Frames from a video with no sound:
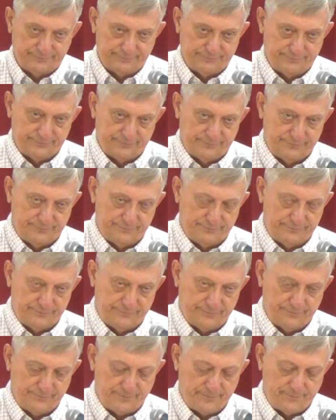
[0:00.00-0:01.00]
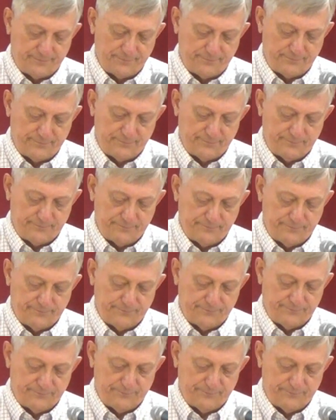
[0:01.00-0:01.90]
(silence)